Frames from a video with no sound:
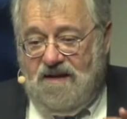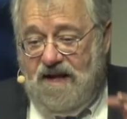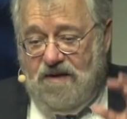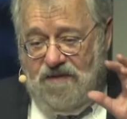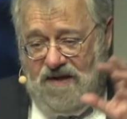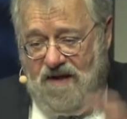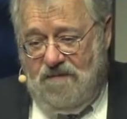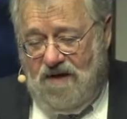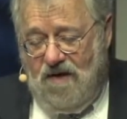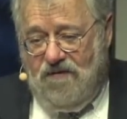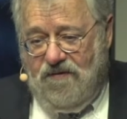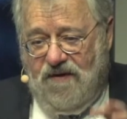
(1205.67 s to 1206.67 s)
later became
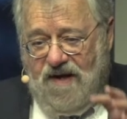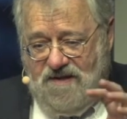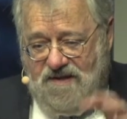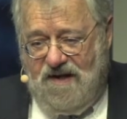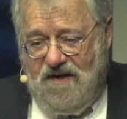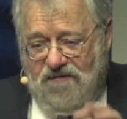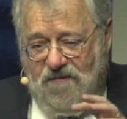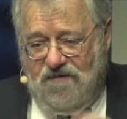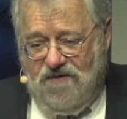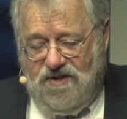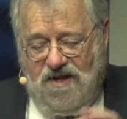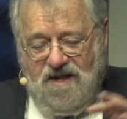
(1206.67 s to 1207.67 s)
governor and senator from
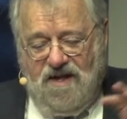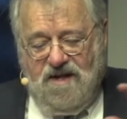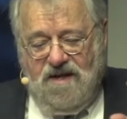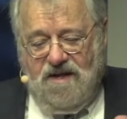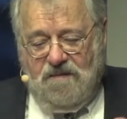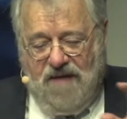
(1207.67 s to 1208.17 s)
Virginia,